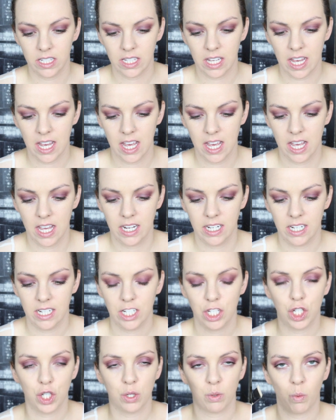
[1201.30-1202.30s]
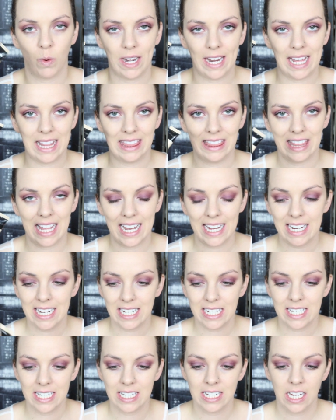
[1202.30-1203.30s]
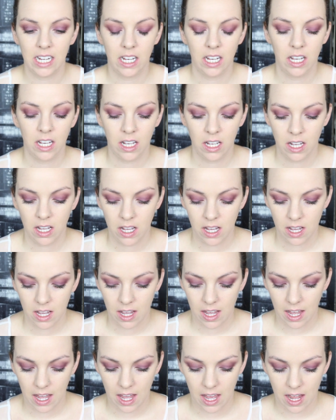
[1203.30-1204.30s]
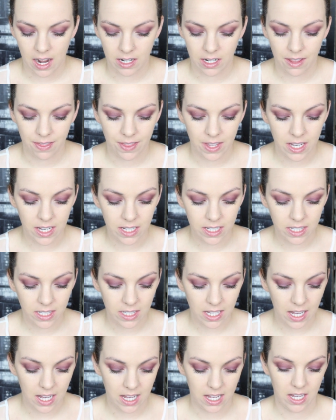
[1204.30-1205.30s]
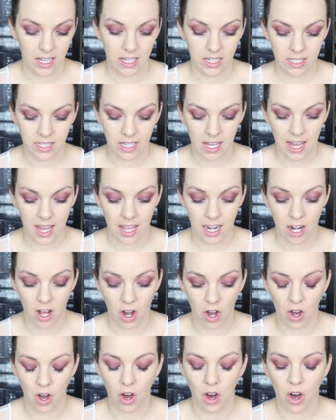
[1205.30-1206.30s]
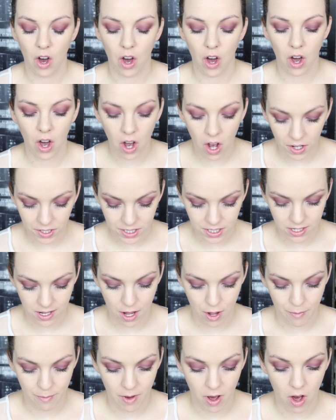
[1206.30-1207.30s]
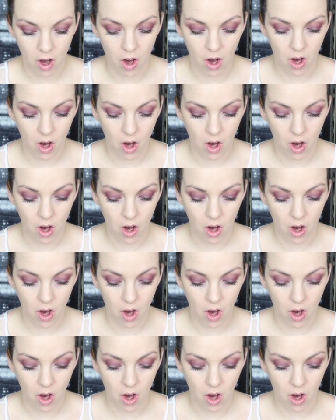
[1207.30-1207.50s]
is in 20 Light. And this is an awesome